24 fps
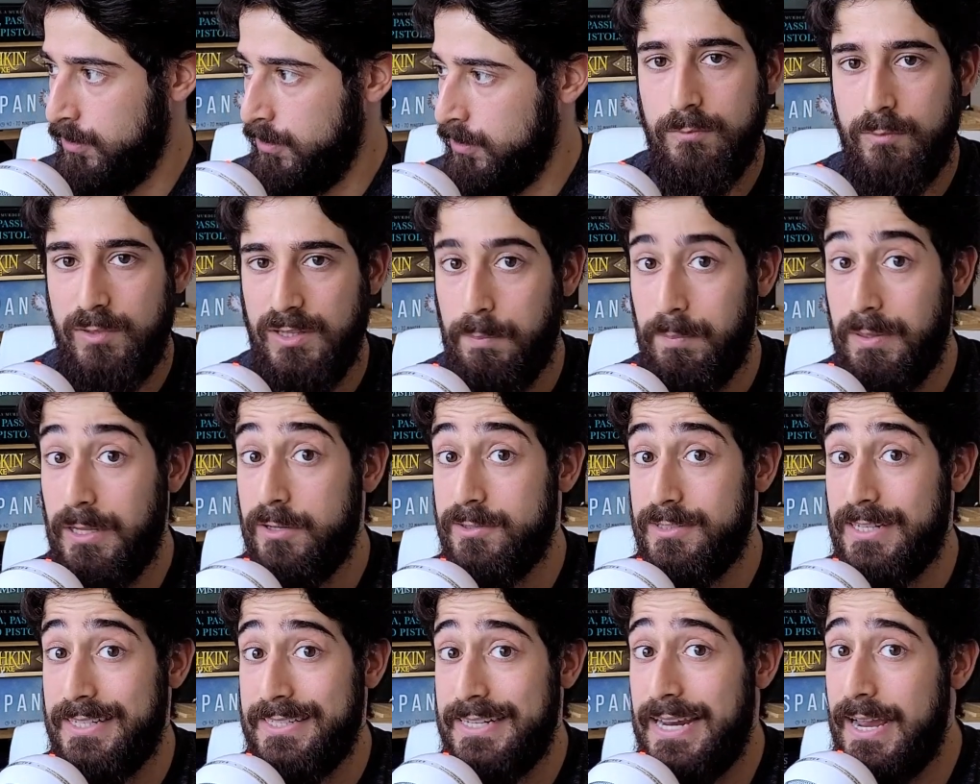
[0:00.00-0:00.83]
When the players
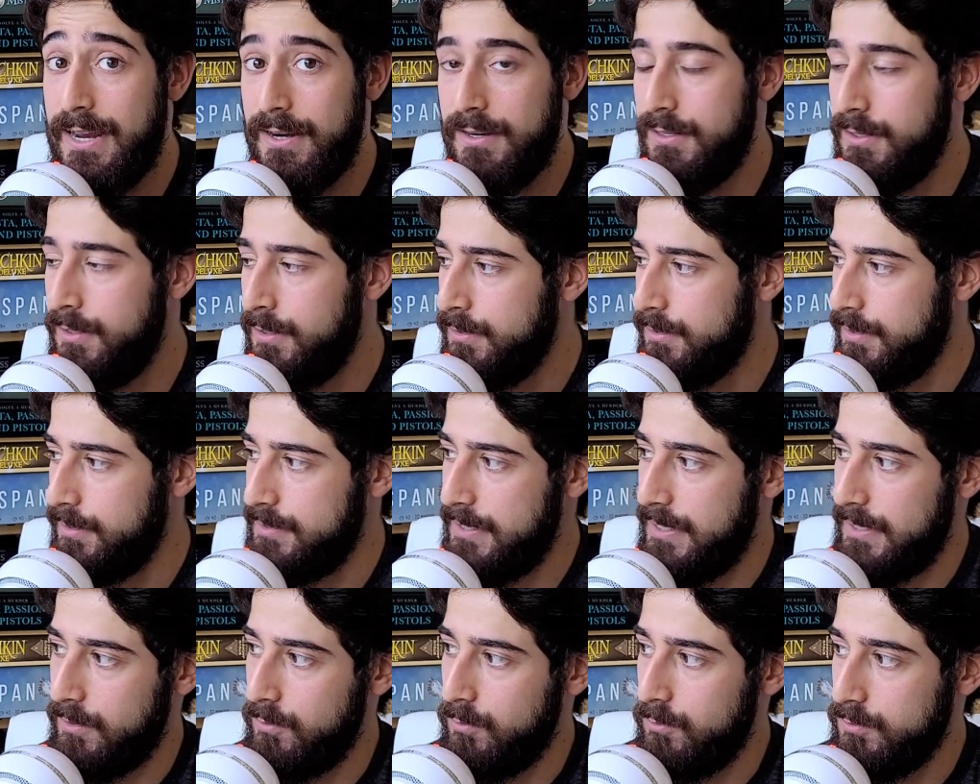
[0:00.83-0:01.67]
attack the
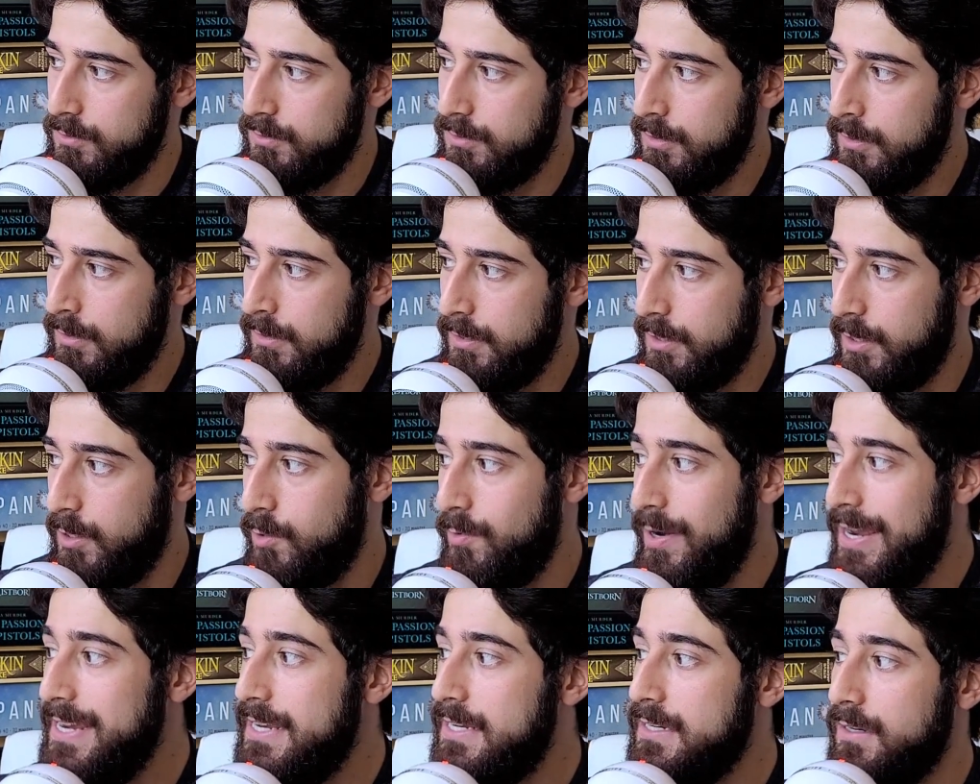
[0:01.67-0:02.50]
tentacles, the
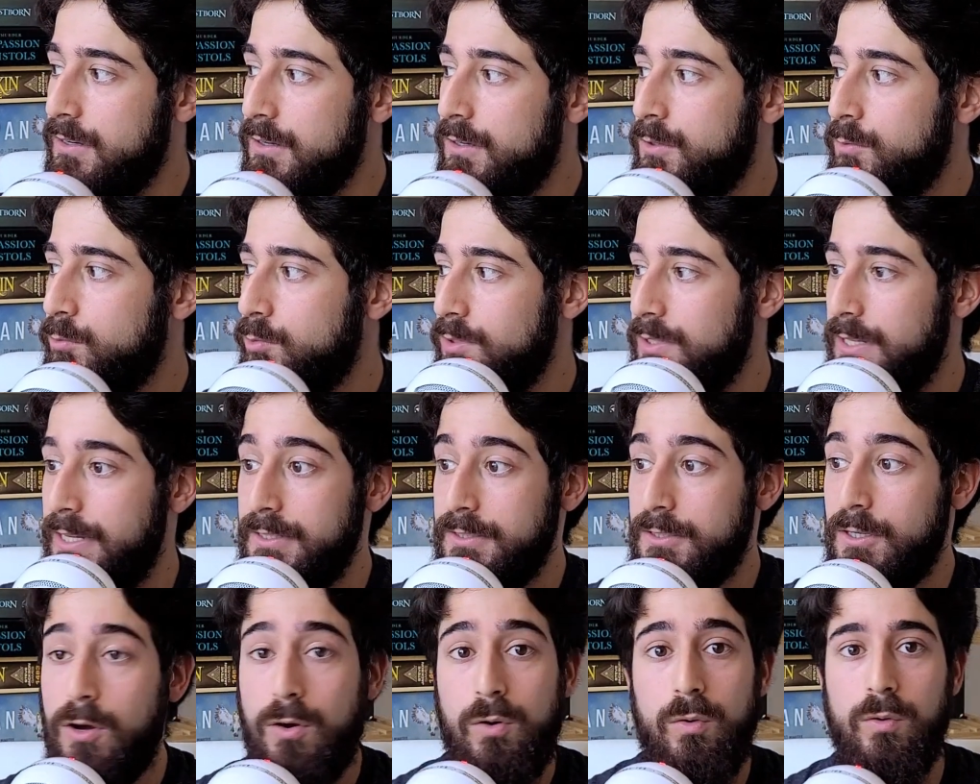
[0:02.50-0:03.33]
Kraken will let
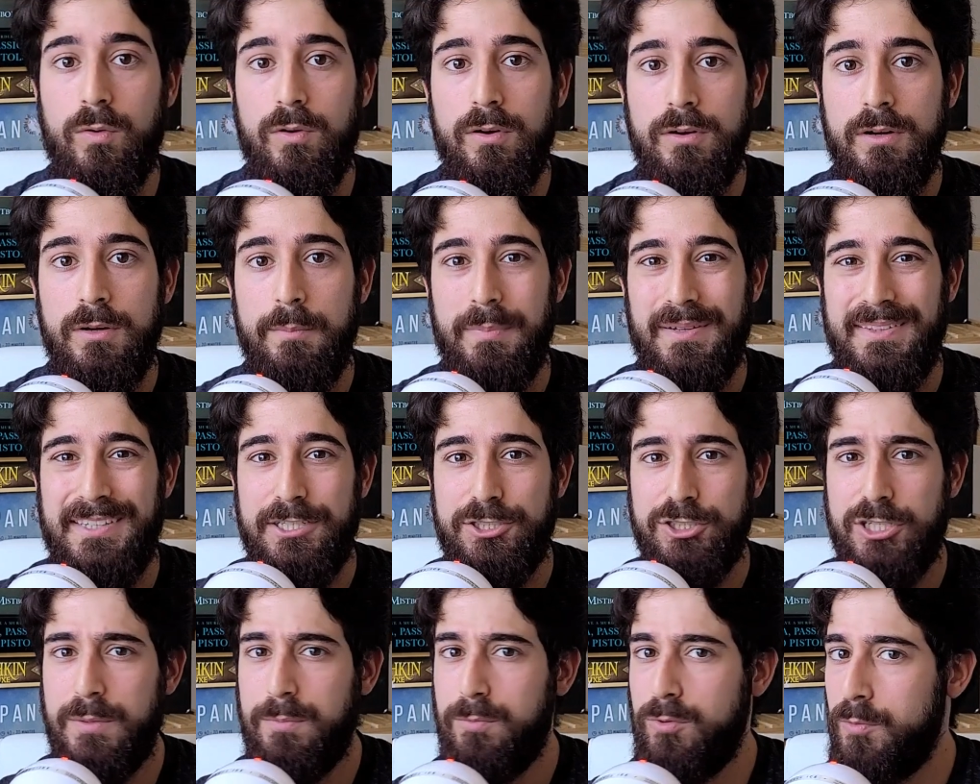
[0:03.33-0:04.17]
go, but the
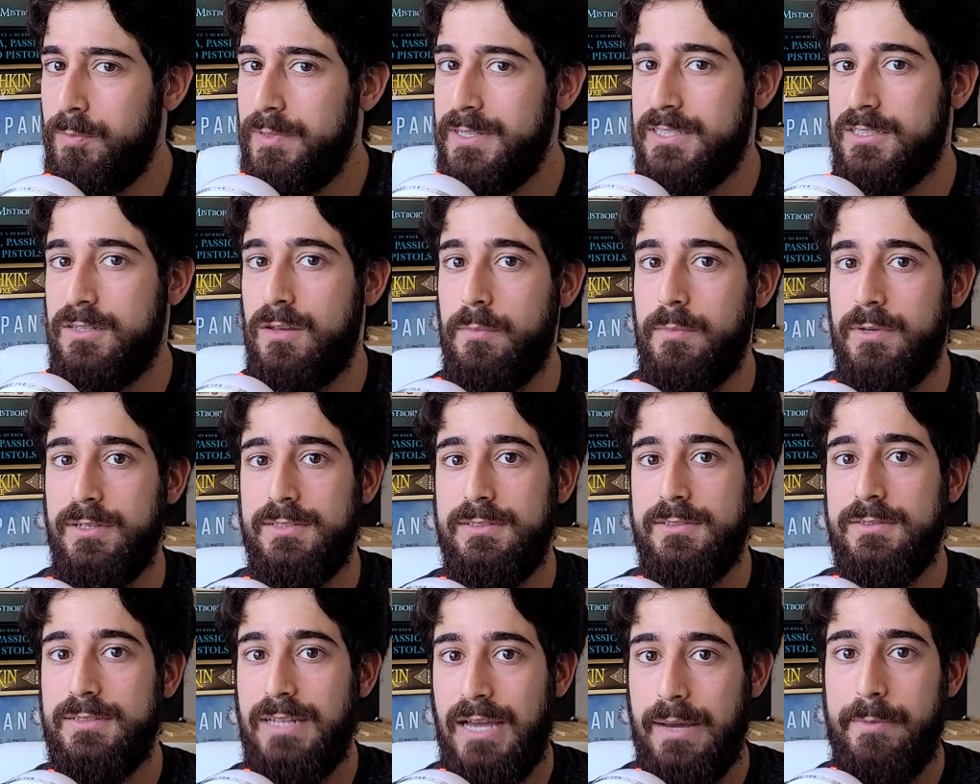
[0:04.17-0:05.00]
ship will be somewhat
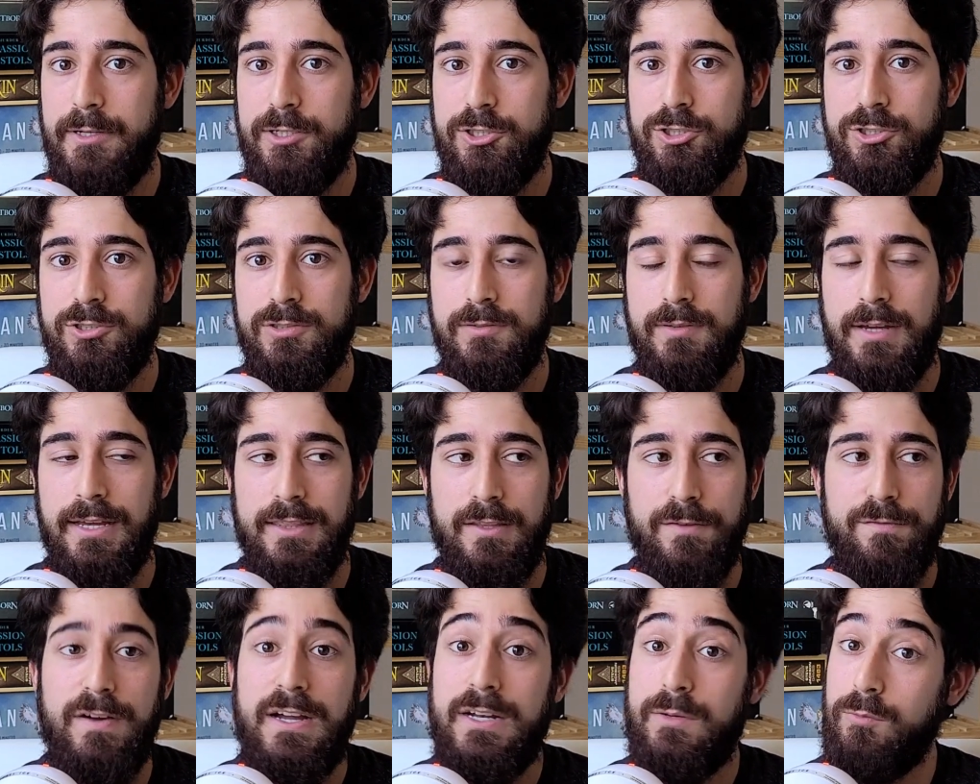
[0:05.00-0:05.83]
damaged, and the
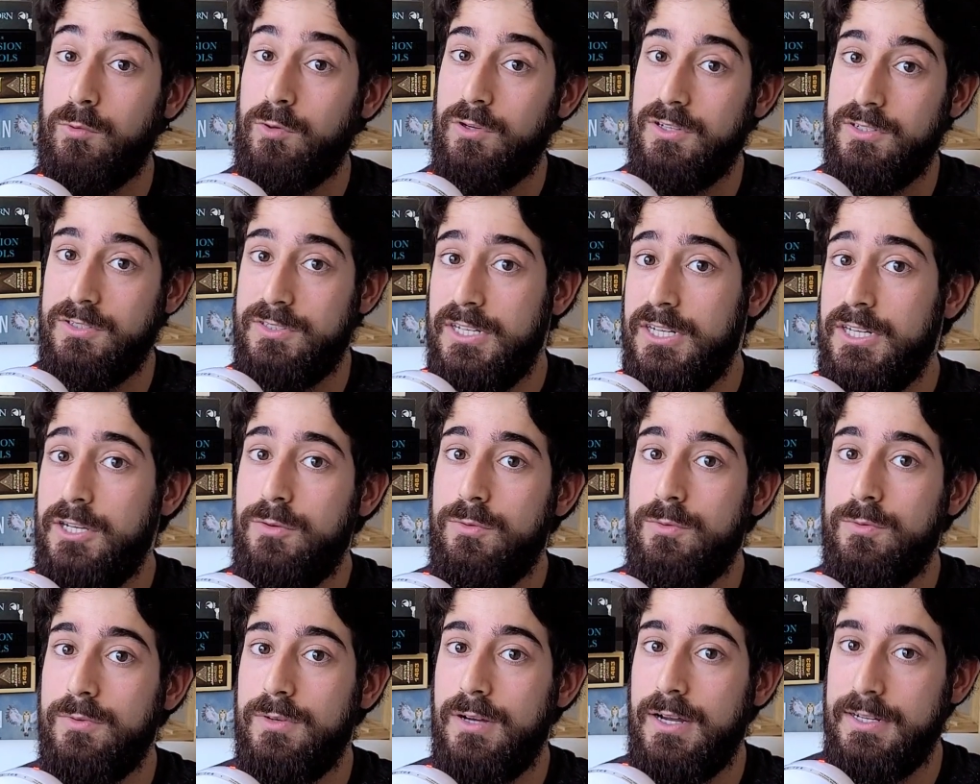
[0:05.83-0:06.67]
fight will
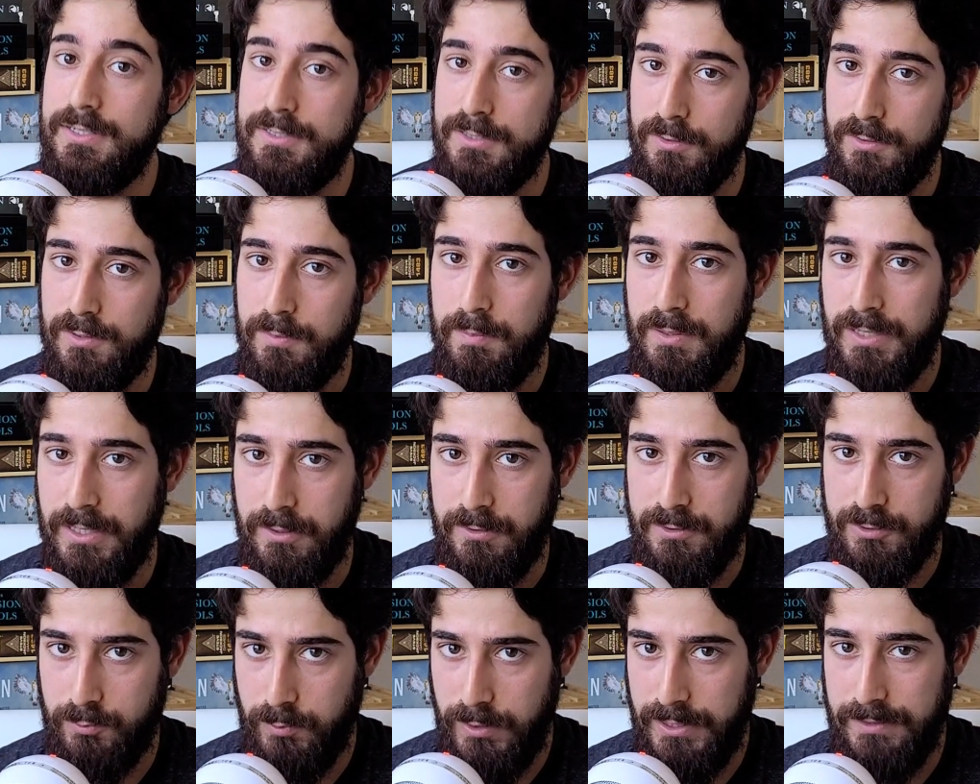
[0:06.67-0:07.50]
continue until the
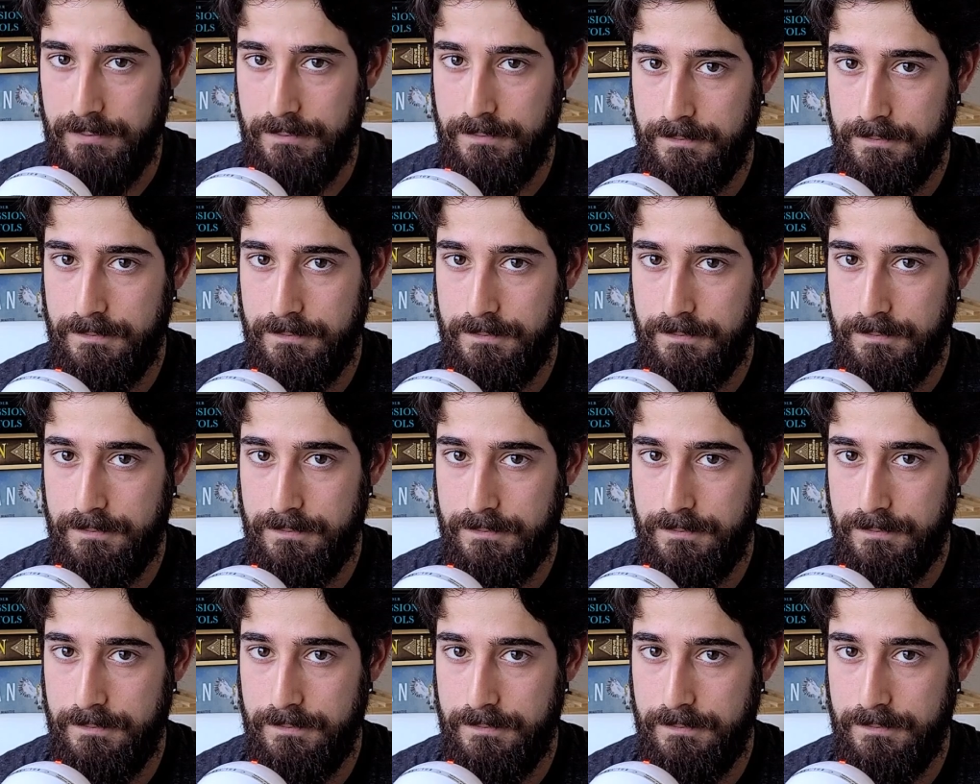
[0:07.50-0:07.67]
players win.